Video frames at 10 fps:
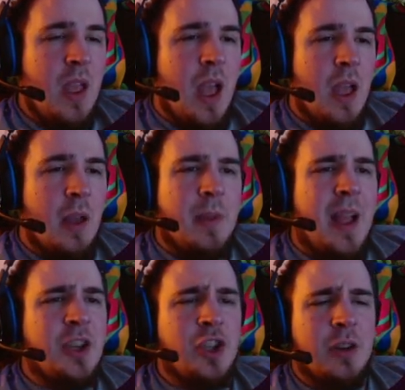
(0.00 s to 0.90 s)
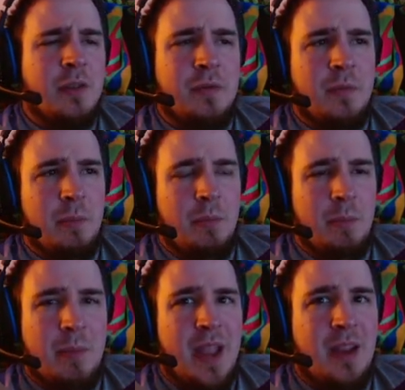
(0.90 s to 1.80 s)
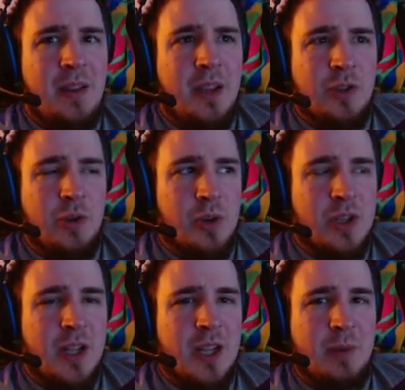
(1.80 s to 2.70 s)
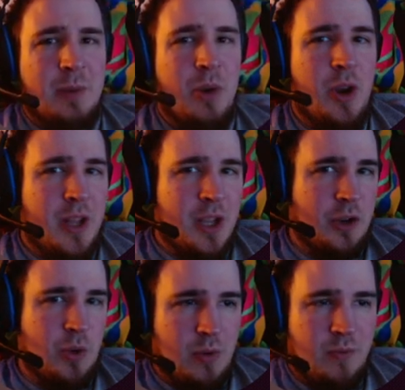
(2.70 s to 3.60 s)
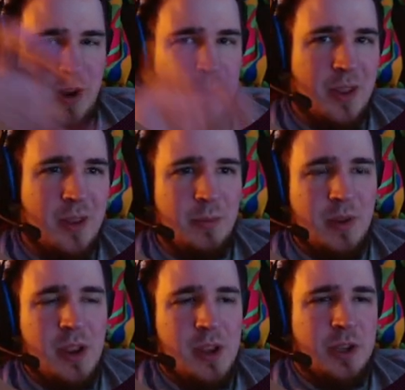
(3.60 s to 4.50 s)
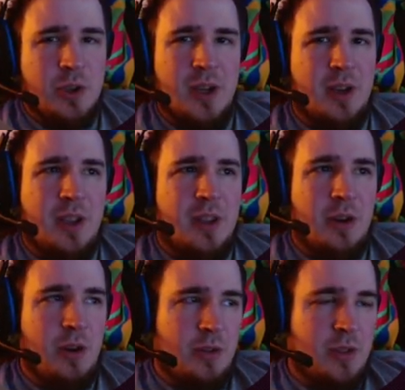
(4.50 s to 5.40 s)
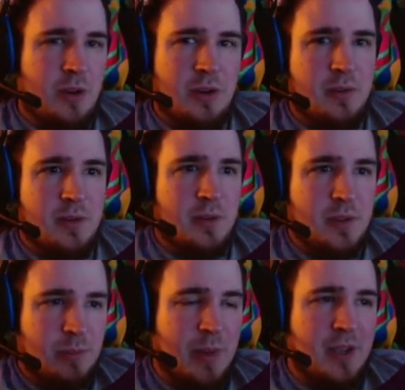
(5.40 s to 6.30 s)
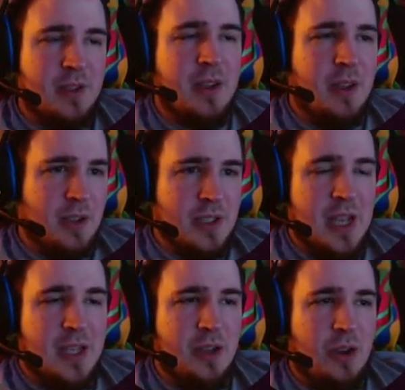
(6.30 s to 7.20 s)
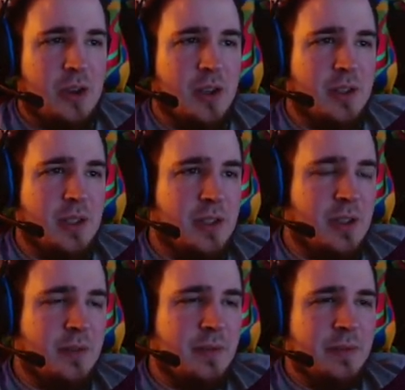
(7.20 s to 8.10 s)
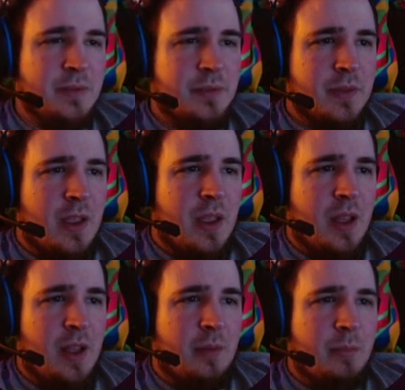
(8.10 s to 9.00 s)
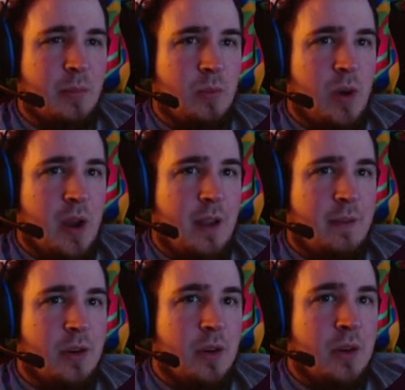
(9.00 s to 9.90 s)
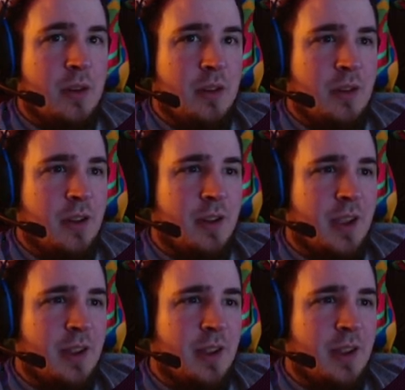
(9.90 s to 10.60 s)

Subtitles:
I mean, I should have made these door slots by putting like a door frame in them, so I could get their spacing and sizing all consistent. But whatever. Okay.